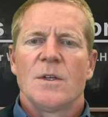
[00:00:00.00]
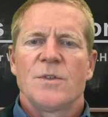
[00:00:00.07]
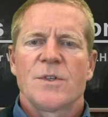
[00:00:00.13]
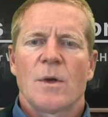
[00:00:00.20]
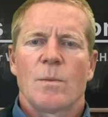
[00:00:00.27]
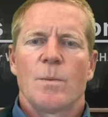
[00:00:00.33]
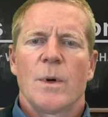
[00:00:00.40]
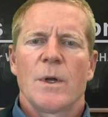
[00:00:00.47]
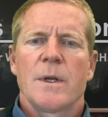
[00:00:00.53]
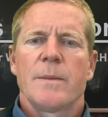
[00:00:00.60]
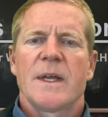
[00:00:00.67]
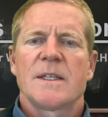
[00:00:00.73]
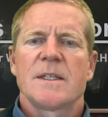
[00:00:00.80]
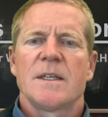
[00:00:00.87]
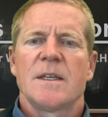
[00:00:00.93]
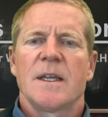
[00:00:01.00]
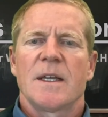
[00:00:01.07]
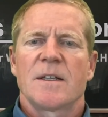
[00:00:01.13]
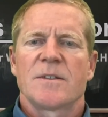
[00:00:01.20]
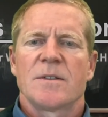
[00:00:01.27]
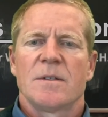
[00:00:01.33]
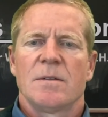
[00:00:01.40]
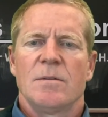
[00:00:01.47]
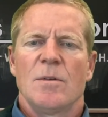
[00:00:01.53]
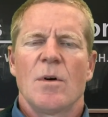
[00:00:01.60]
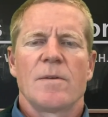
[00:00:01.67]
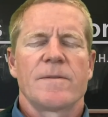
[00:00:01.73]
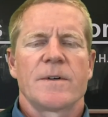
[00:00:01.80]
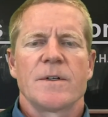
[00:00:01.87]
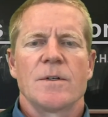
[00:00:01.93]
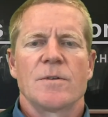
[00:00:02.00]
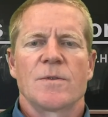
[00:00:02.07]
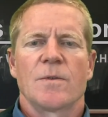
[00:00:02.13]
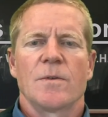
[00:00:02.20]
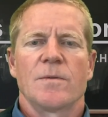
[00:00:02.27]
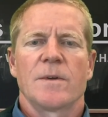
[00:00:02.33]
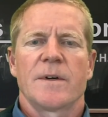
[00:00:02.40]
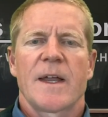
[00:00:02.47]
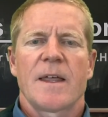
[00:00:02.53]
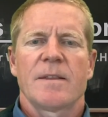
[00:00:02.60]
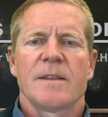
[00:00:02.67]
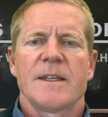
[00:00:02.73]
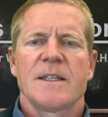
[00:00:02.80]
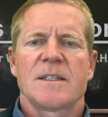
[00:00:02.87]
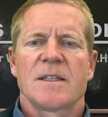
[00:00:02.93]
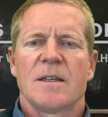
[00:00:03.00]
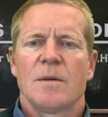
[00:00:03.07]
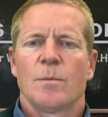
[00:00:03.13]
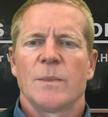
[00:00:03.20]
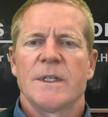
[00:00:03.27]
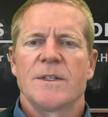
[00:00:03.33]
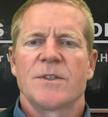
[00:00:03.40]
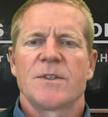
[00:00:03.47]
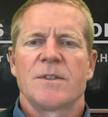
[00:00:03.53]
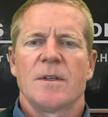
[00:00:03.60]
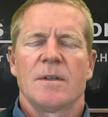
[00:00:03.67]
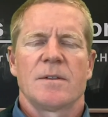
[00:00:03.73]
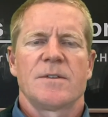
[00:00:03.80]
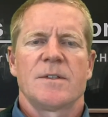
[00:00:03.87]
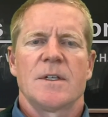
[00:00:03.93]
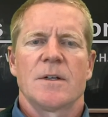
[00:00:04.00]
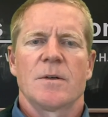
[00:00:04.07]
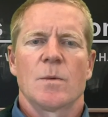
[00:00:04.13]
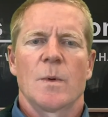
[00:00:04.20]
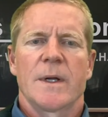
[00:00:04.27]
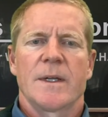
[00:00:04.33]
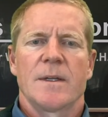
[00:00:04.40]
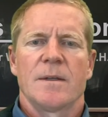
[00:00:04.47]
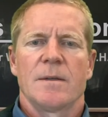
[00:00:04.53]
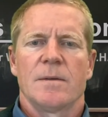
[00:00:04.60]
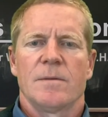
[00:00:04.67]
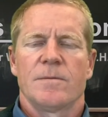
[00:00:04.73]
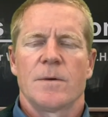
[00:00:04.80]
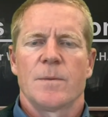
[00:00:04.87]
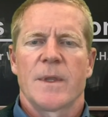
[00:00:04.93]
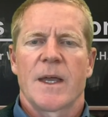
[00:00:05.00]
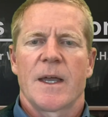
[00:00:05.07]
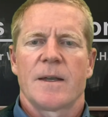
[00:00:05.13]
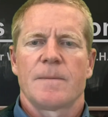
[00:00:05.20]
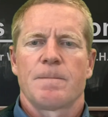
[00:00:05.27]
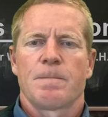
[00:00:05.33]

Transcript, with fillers: So body mass index, not very useful for athletes. Please steer away from that.